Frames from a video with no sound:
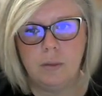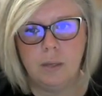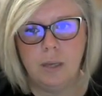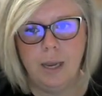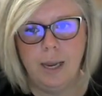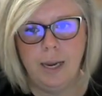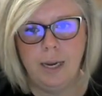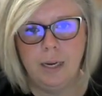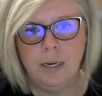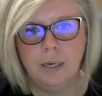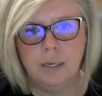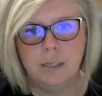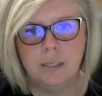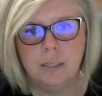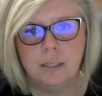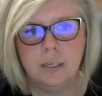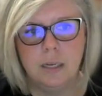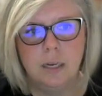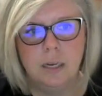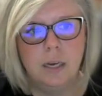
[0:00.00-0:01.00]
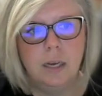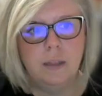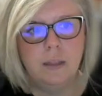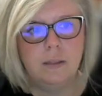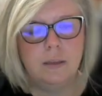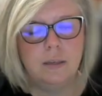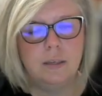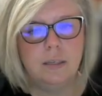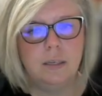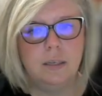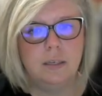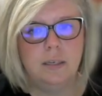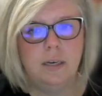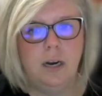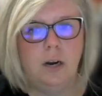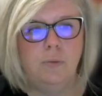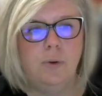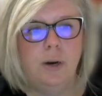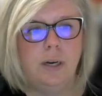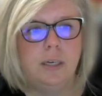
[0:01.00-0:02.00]
And this is
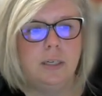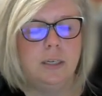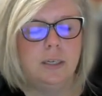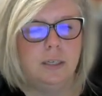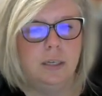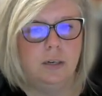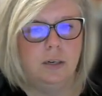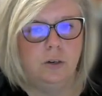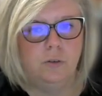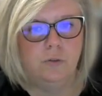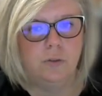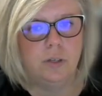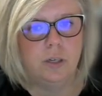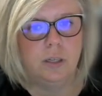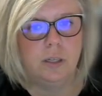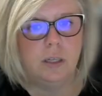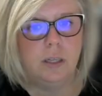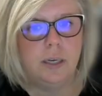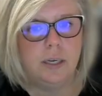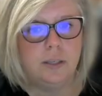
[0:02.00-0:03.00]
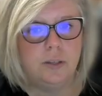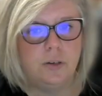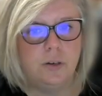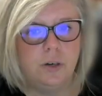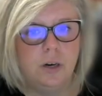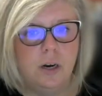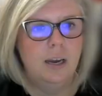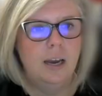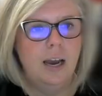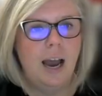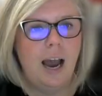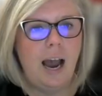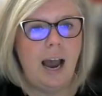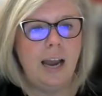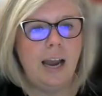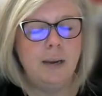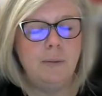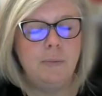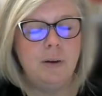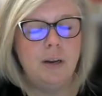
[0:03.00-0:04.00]
now ready to send over to the laser.
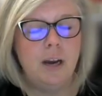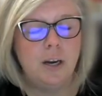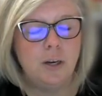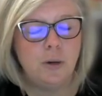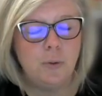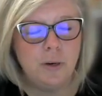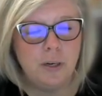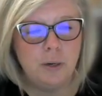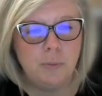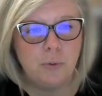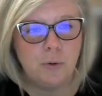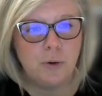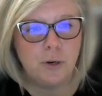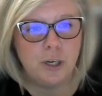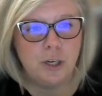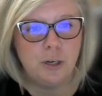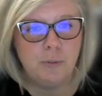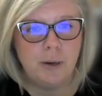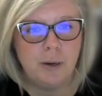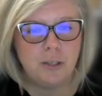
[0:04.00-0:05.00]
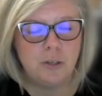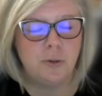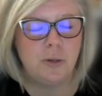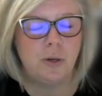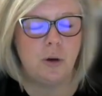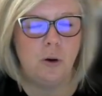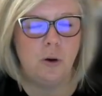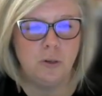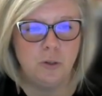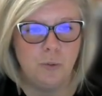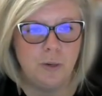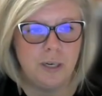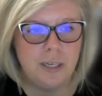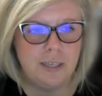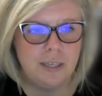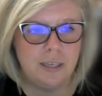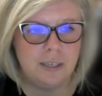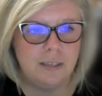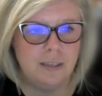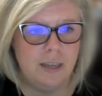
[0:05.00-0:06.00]
I am not going to bore you by doing all
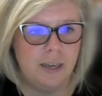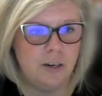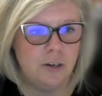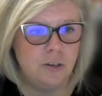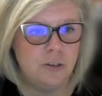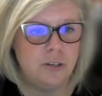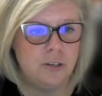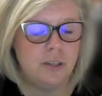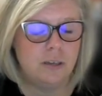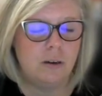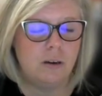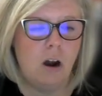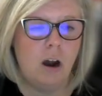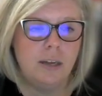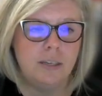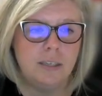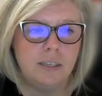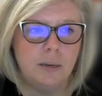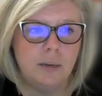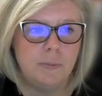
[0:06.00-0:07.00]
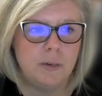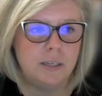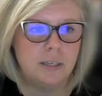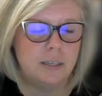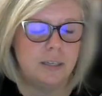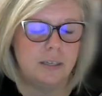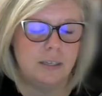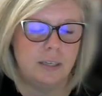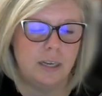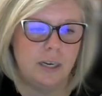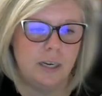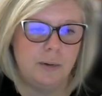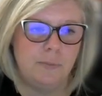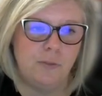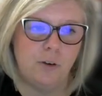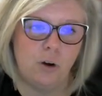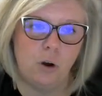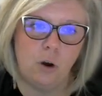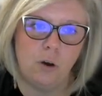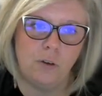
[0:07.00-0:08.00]
26 letters. The concept is the same
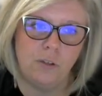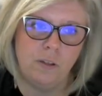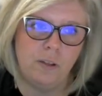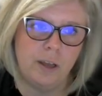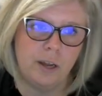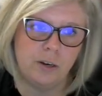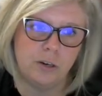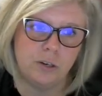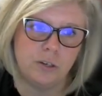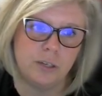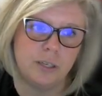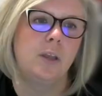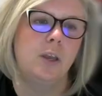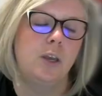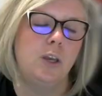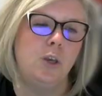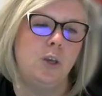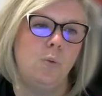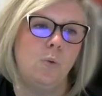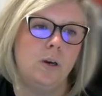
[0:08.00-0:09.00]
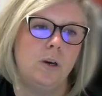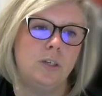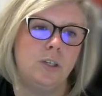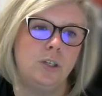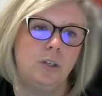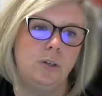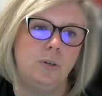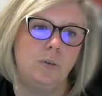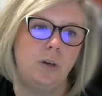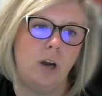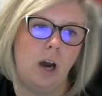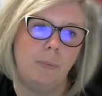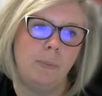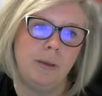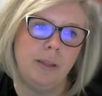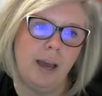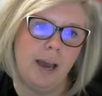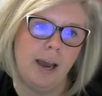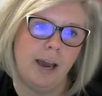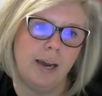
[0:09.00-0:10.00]
for all the letters. You want to copy
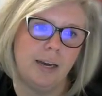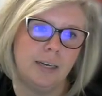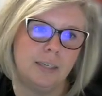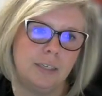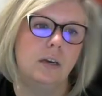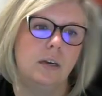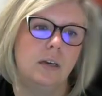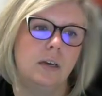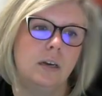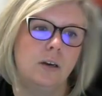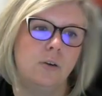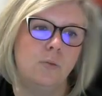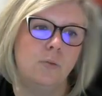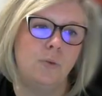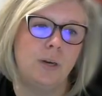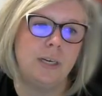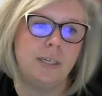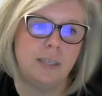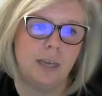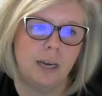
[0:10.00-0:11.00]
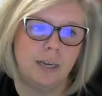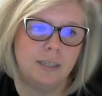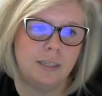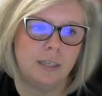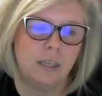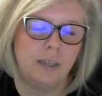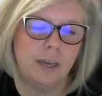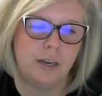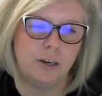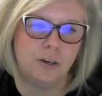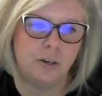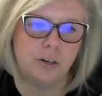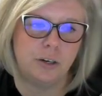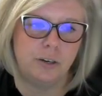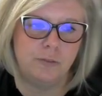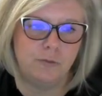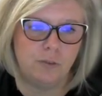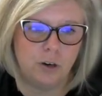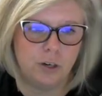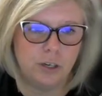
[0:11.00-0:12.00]
the hat, resize the letter,
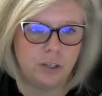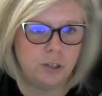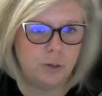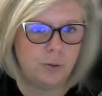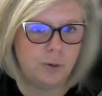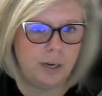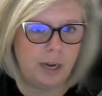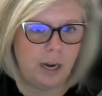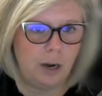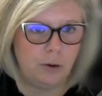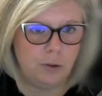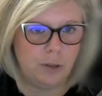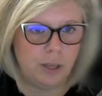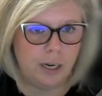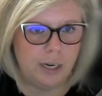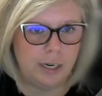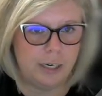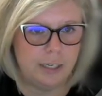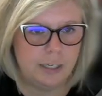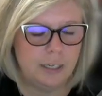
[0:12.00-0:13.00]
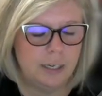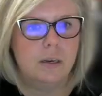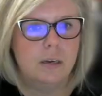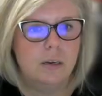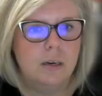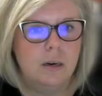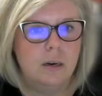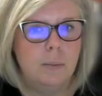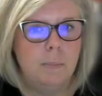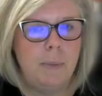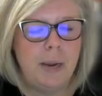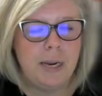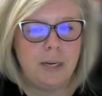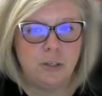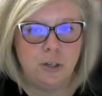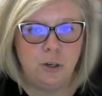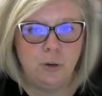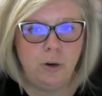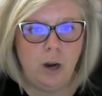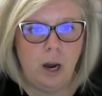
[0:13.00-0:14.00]
convert it to an outline, make
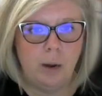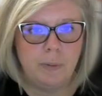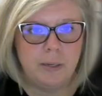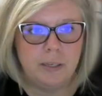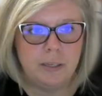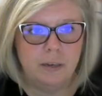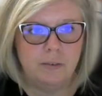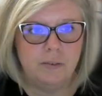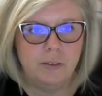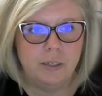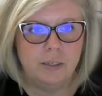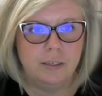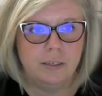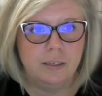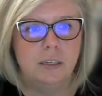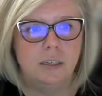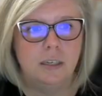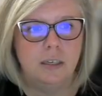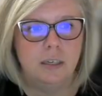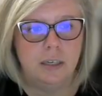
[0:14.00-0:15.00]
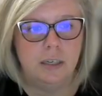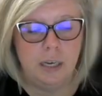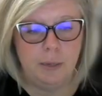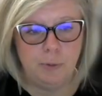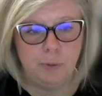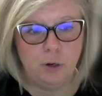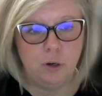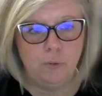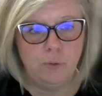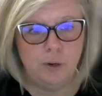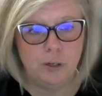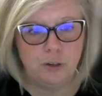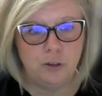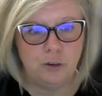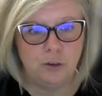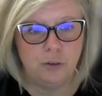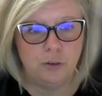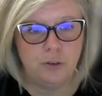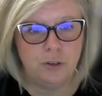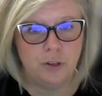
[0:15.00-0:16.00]
2 copies of it, keep your
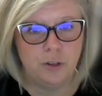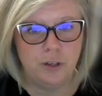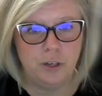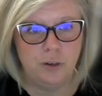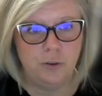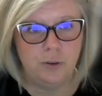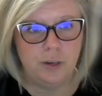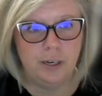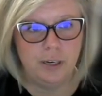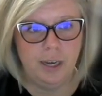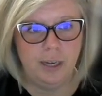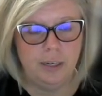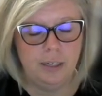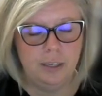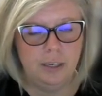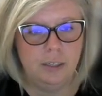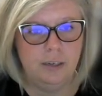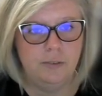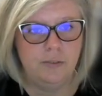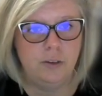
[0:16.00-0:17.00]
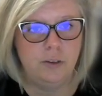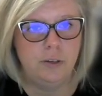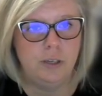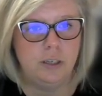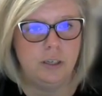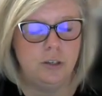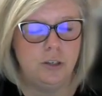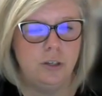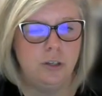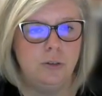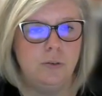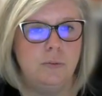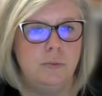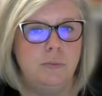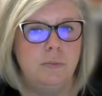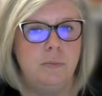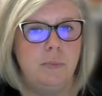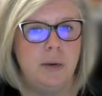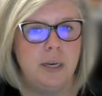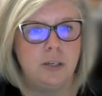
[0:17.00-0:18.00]
original so that you can edit it if you need to,
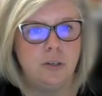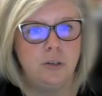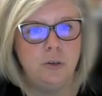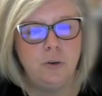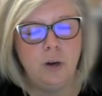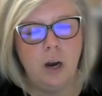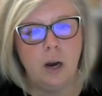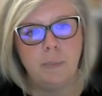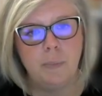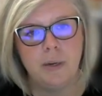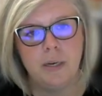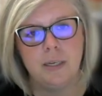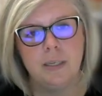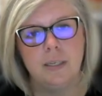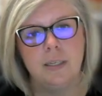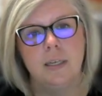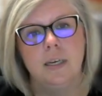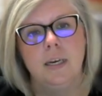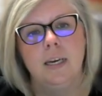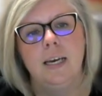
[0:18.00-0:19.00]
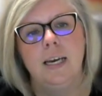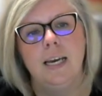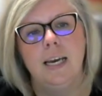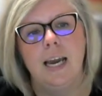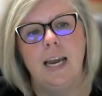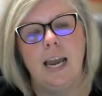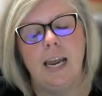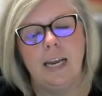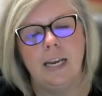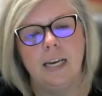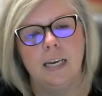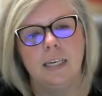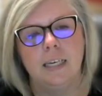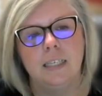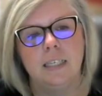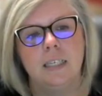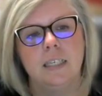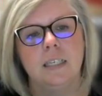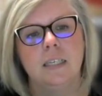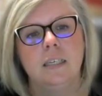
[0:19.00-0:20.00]
make 2 copies,
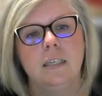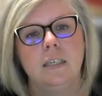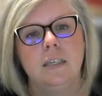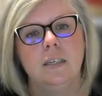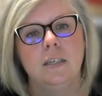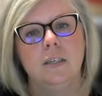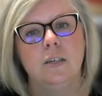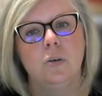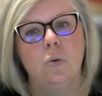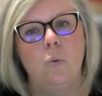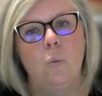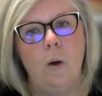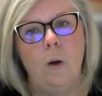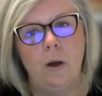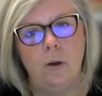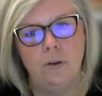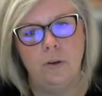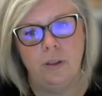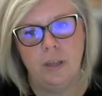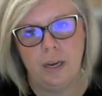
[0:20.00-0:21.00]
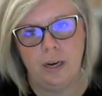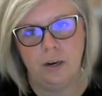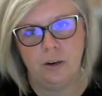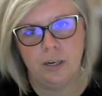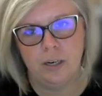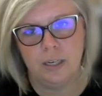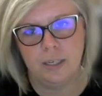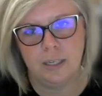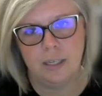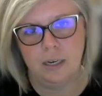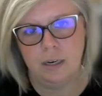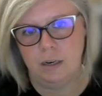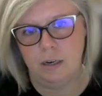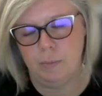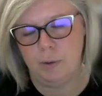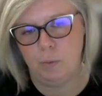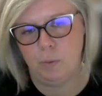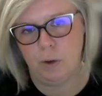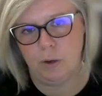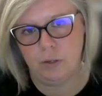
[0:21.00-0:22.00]
and weld the areas that need to
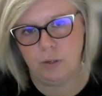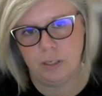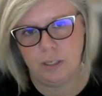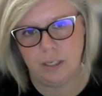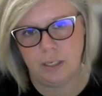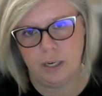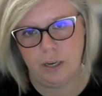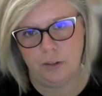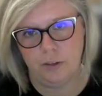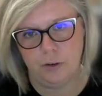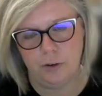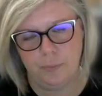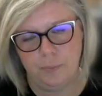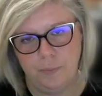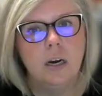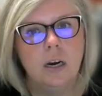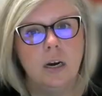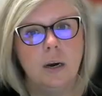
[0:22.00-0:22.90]
be welded together.